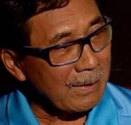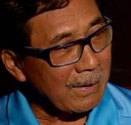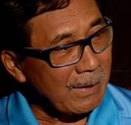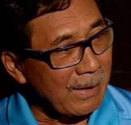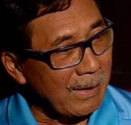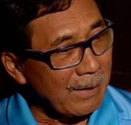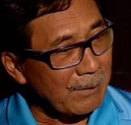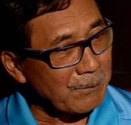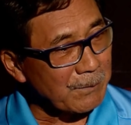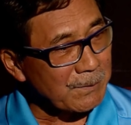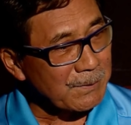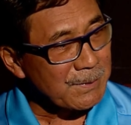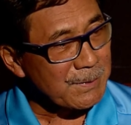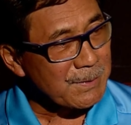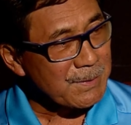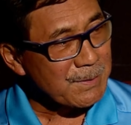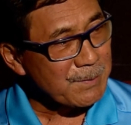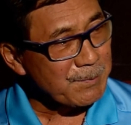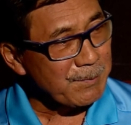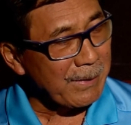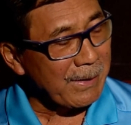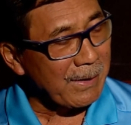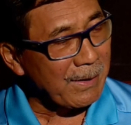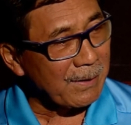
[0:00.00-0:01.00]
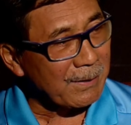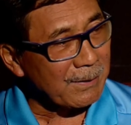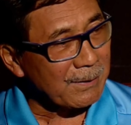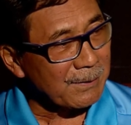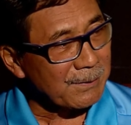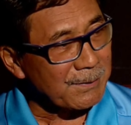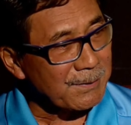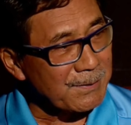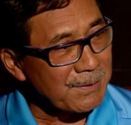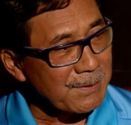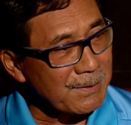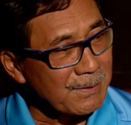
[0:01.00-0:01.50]
I was inspired
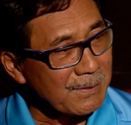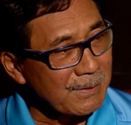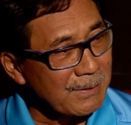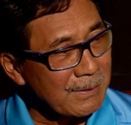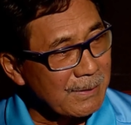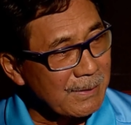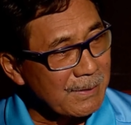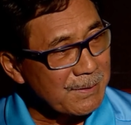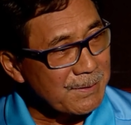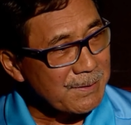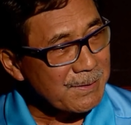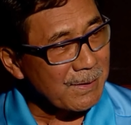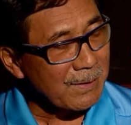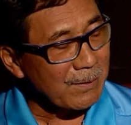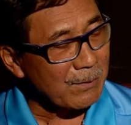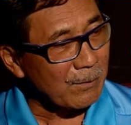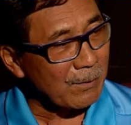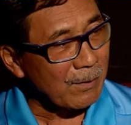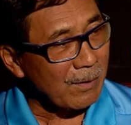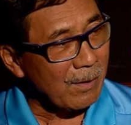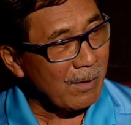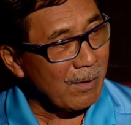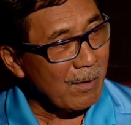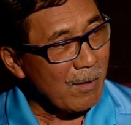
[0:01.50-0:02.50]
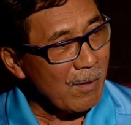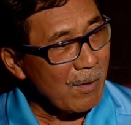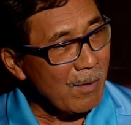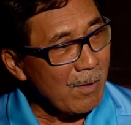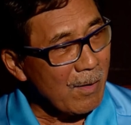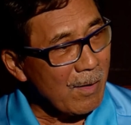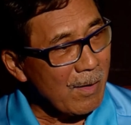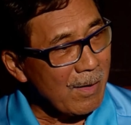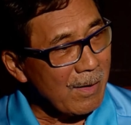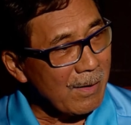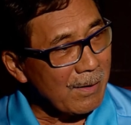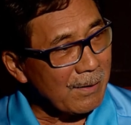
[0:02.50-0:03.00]
and said,
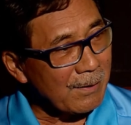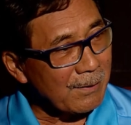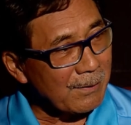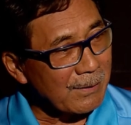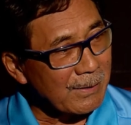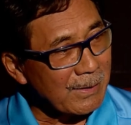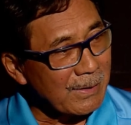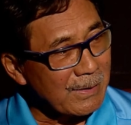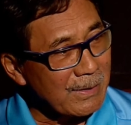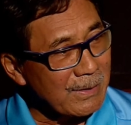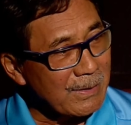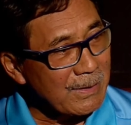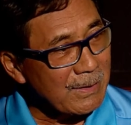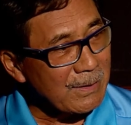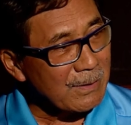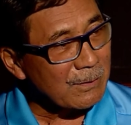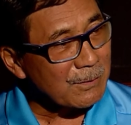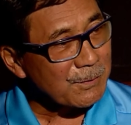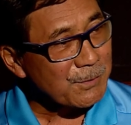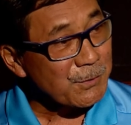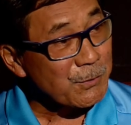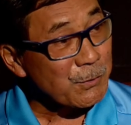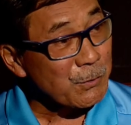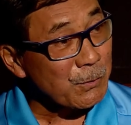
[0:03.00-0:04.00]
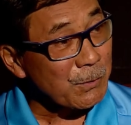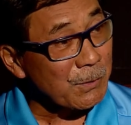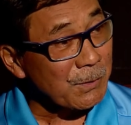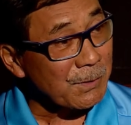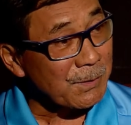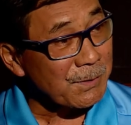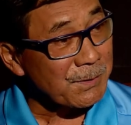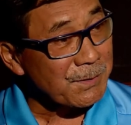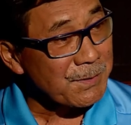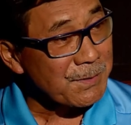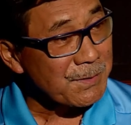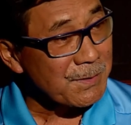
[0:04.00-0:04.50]
the eagle
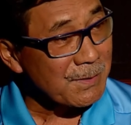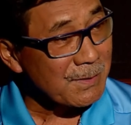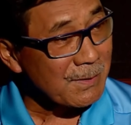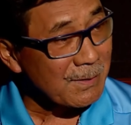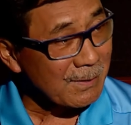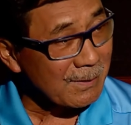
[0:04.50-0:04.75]
soars.